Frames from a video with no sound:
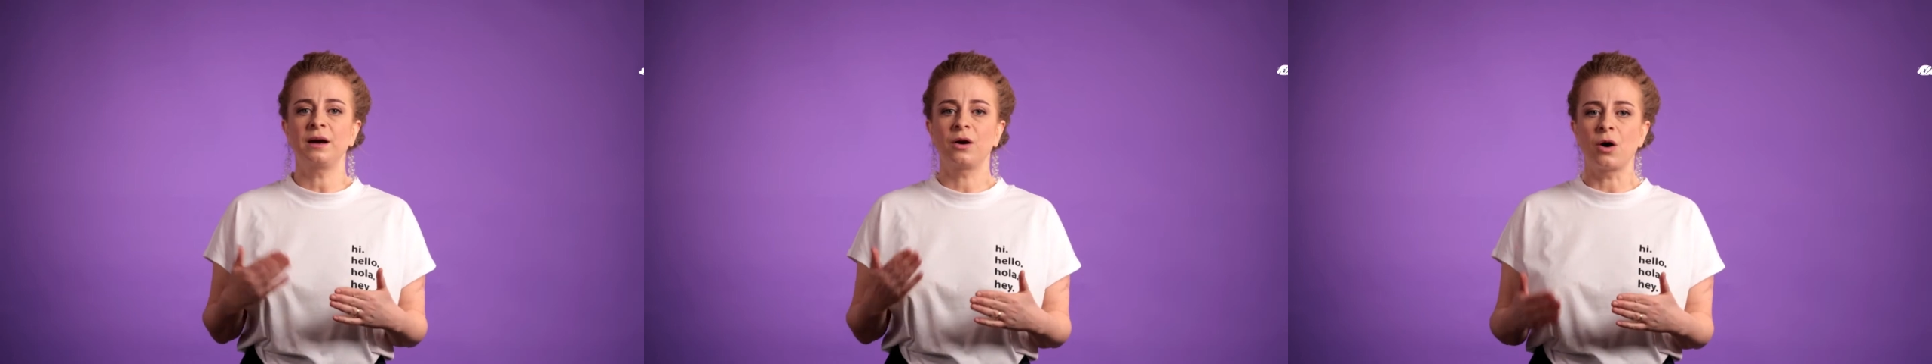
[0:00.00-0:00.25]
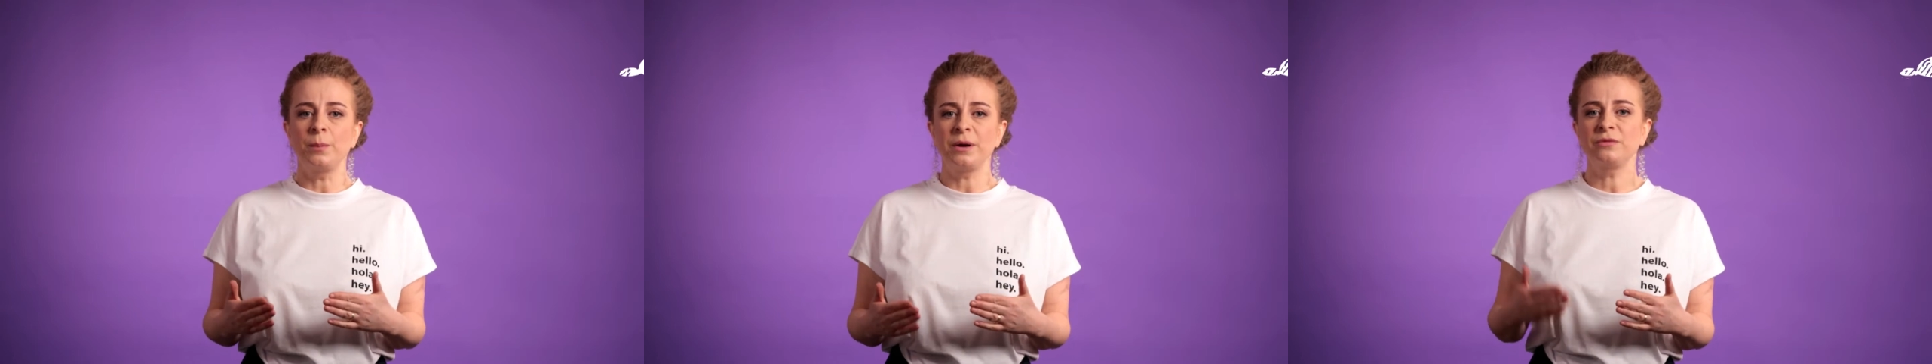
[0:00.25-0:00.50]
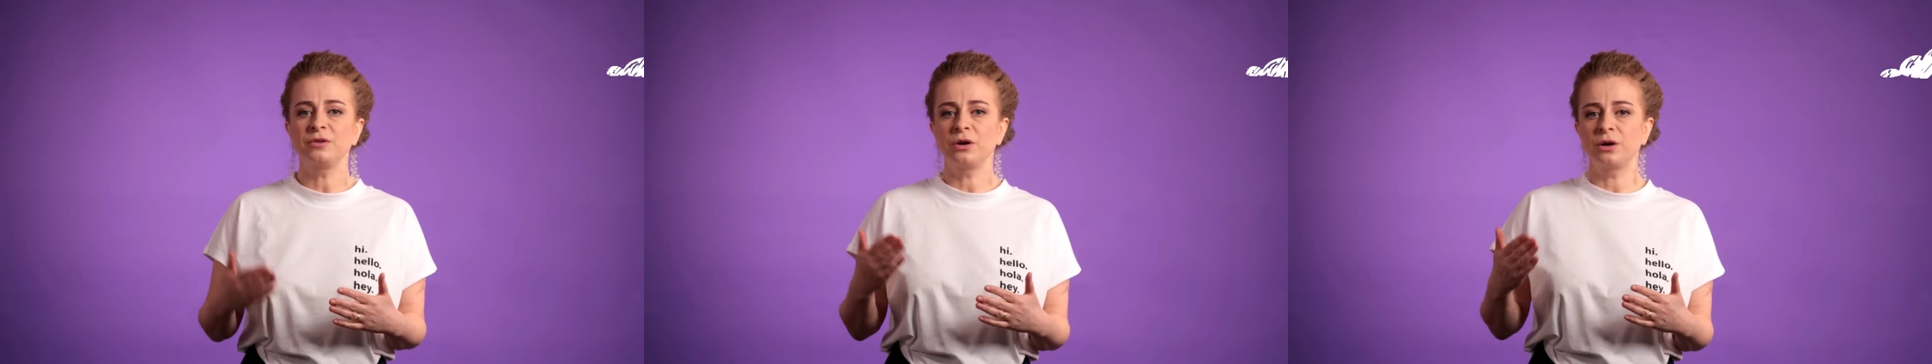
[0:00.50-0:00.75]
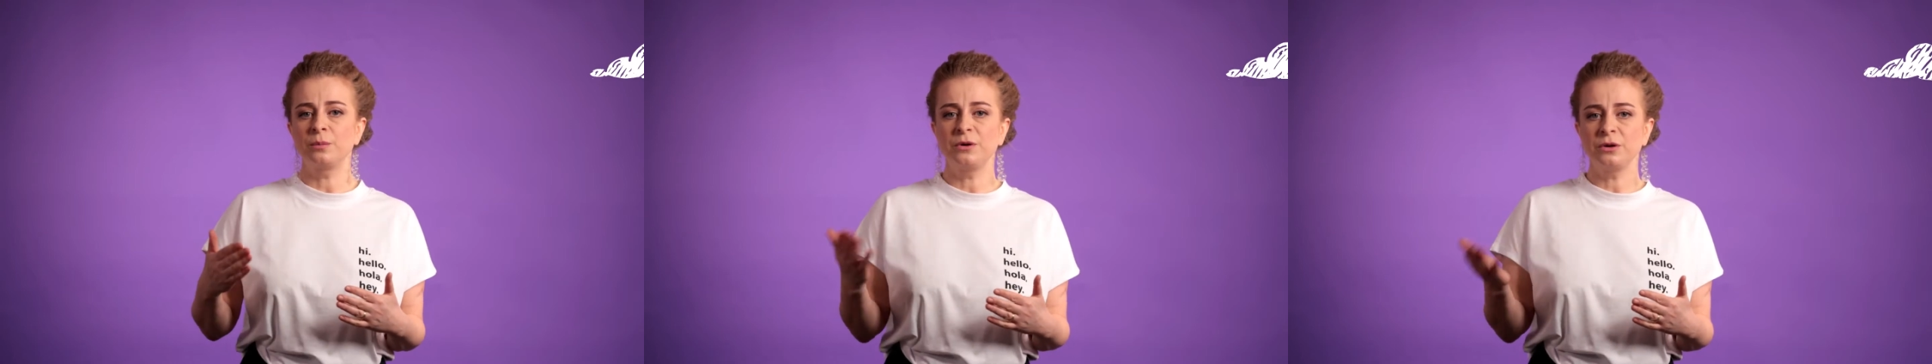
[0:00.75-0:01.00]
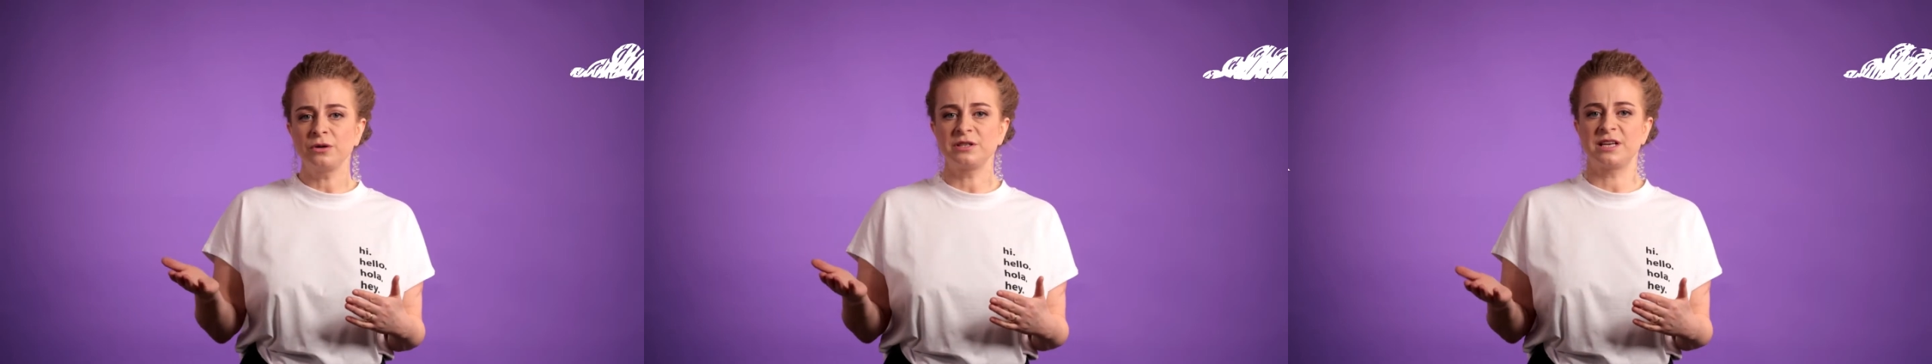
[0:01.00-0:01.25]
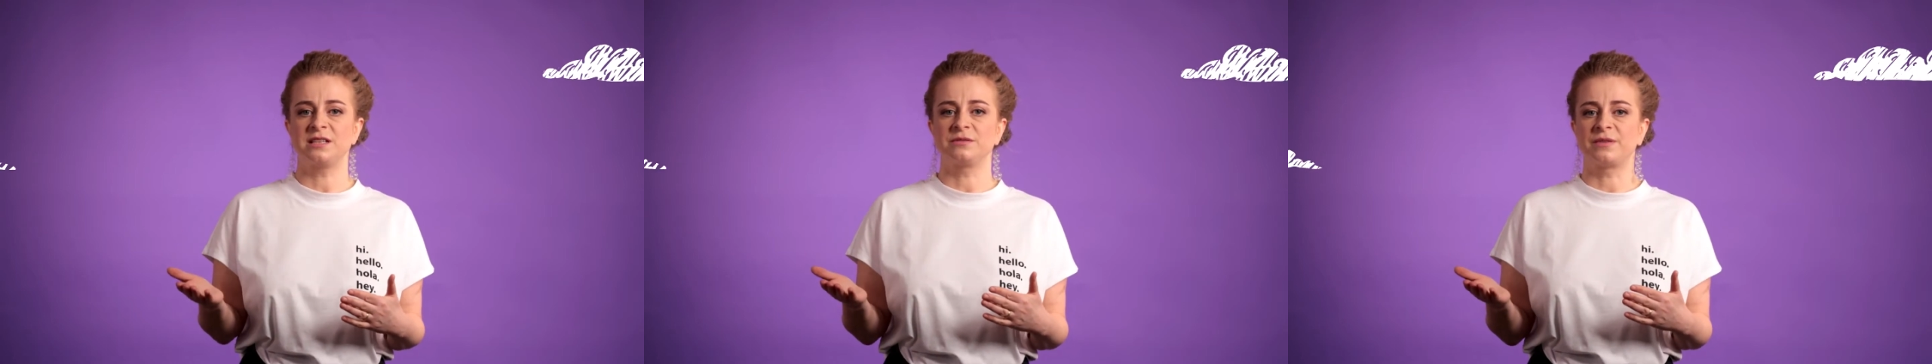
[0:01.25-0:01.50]
copy of your computer
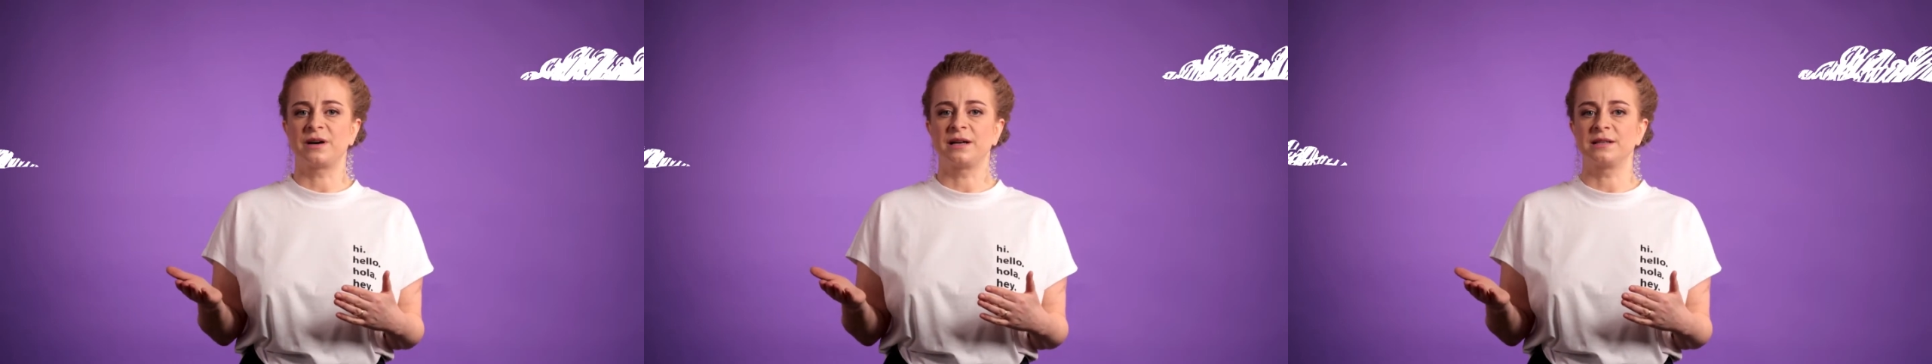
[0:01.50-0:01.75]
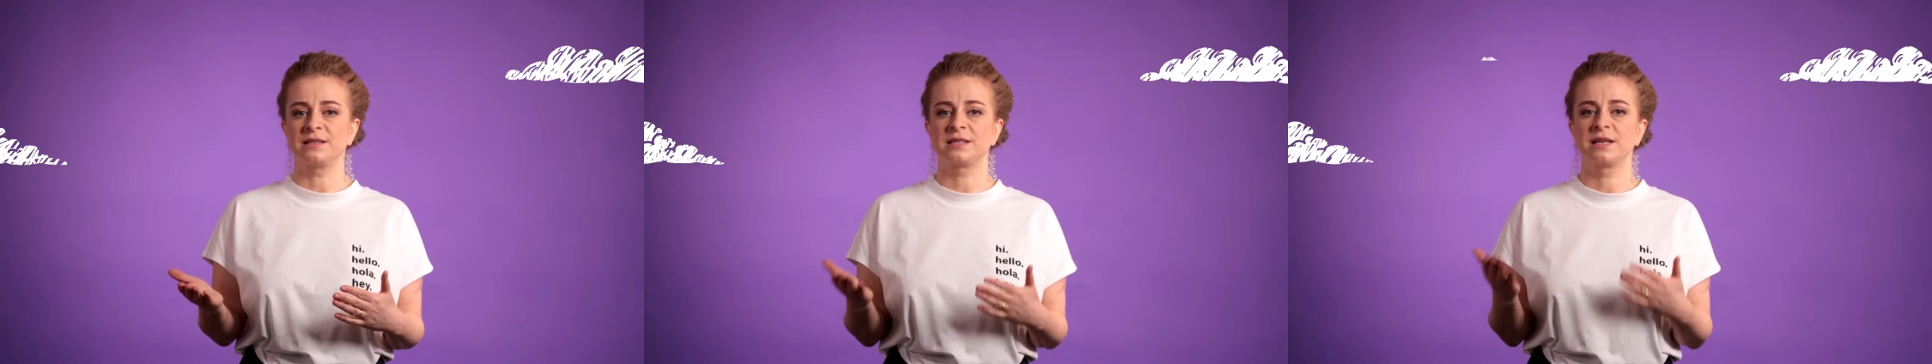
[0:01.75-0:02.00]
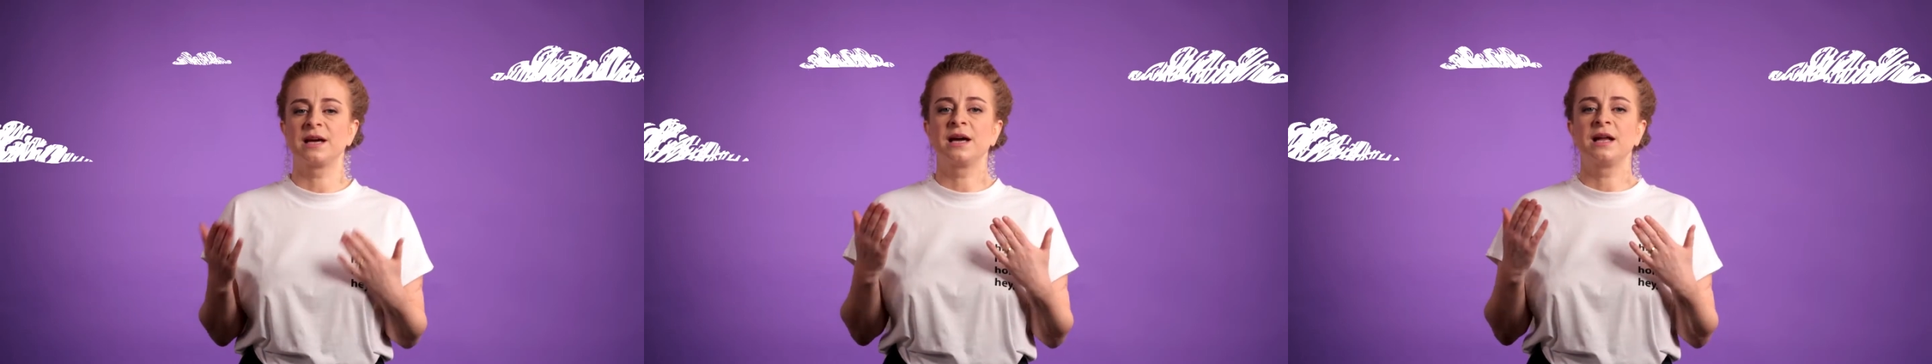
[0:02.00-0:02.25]
data files.